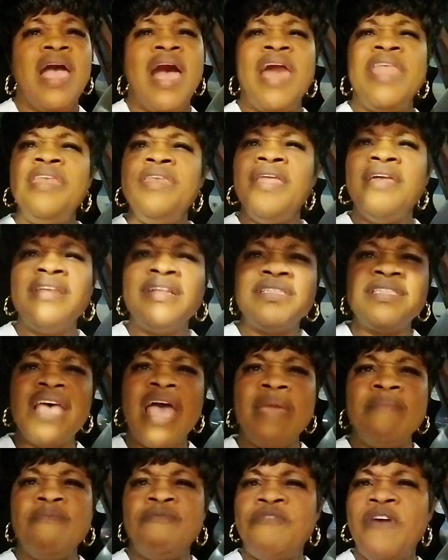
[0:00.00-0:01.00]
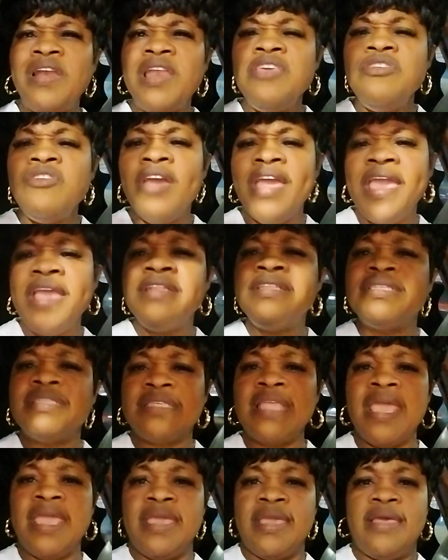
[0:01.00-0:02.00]
Another time, follow your
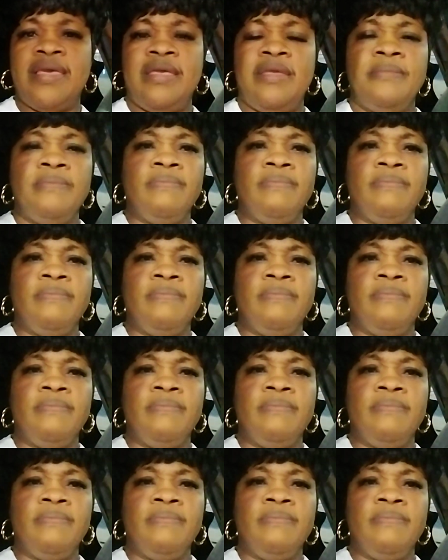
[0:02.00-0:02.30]
instinct.